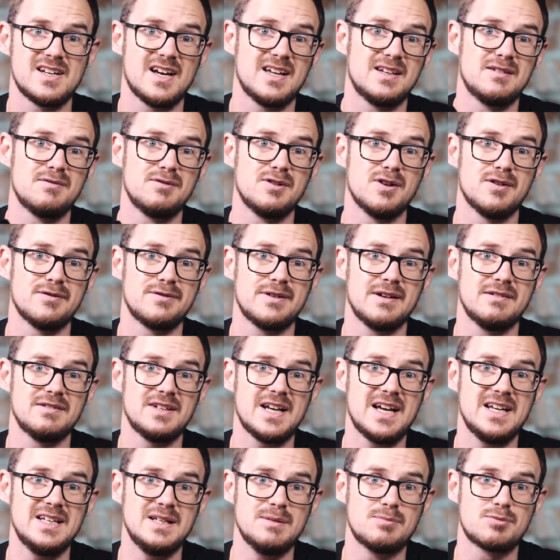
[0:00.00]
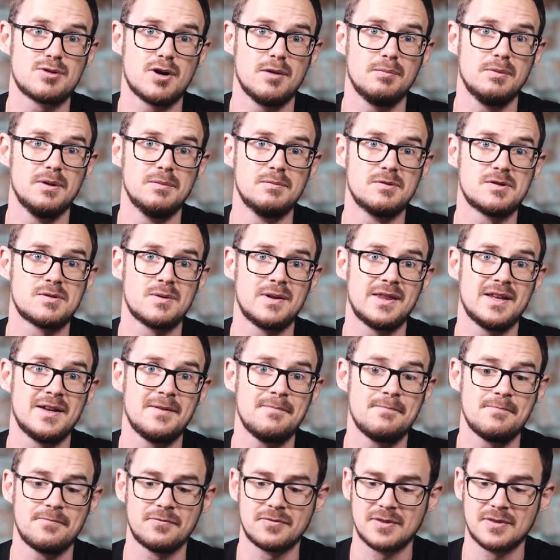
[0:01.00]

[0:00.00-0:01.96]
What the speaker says: and I've not found any problems with it.